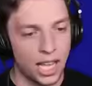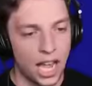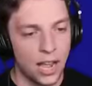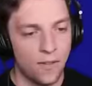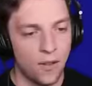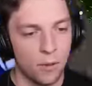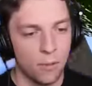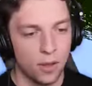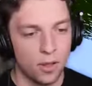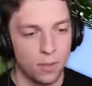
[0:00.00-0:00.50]

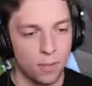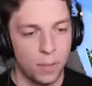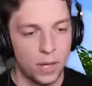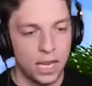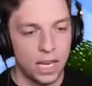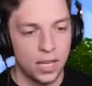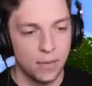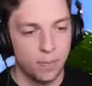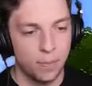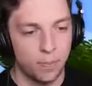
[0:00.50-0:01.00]
gave him did
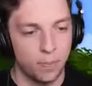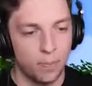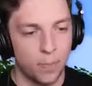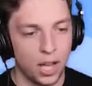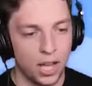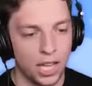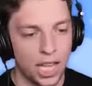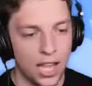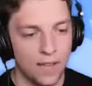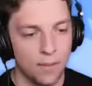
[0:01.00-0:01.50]
a speed. Me,
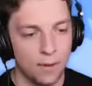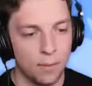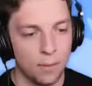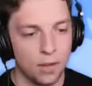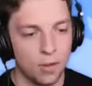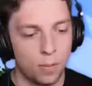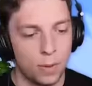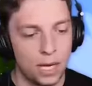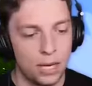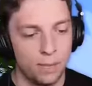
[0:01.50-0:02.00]
I gave him a
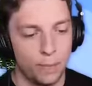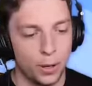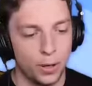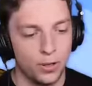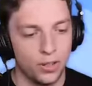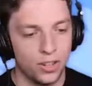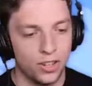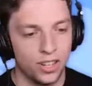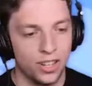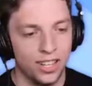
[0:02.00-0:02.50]
speed
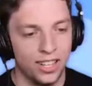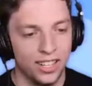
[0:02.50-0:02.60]
potion.